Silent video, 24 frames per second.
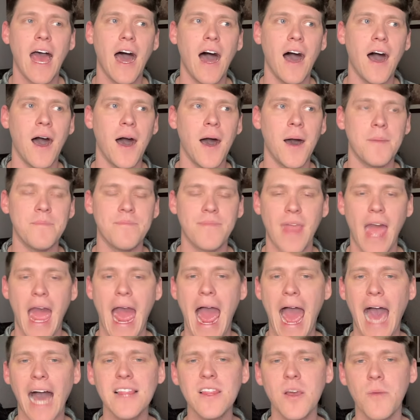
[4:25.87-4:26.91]

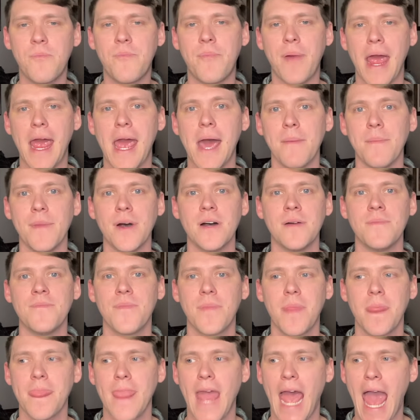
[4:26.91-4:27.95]
Alabama
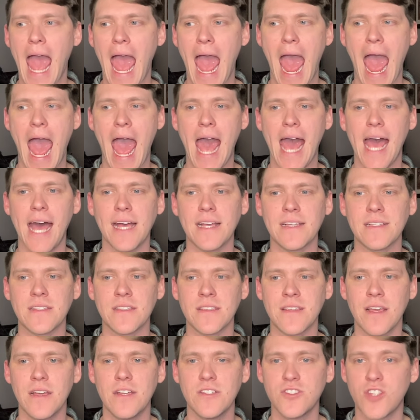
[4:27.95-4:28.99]
has